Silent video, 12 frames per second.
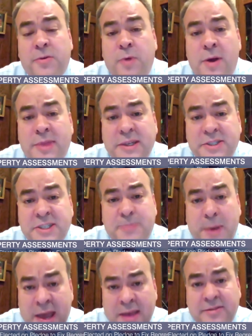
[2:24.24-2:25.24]
the one that
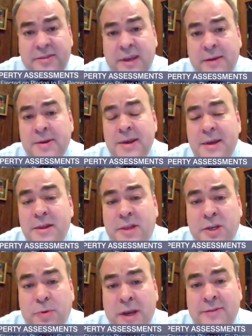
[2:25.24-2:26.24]
just passed the
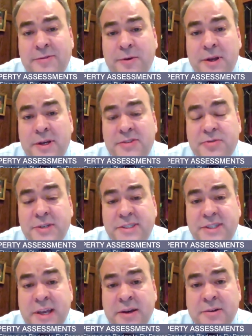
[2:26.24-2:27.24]
grade for industry
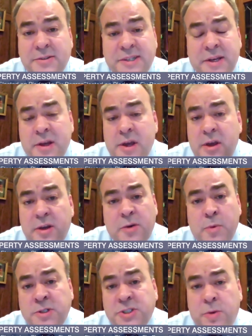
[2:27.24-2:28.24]
standards, and
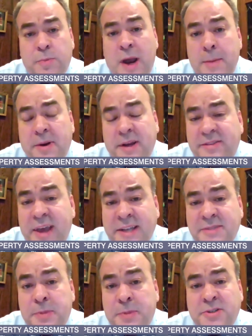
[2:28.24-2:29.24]
commercial property
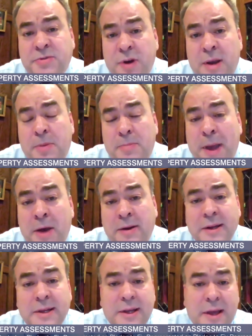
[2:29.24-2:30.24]
tax bills were up
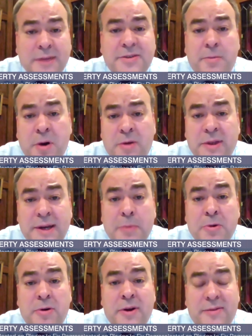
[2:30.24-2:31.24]
about somewhere in the
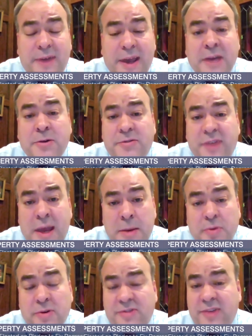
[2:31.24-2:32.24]
neighborhood of 8 or
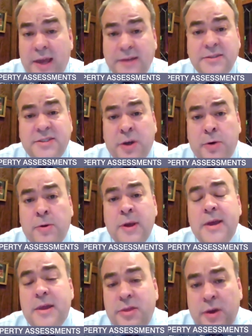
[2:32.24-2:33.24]
10%. So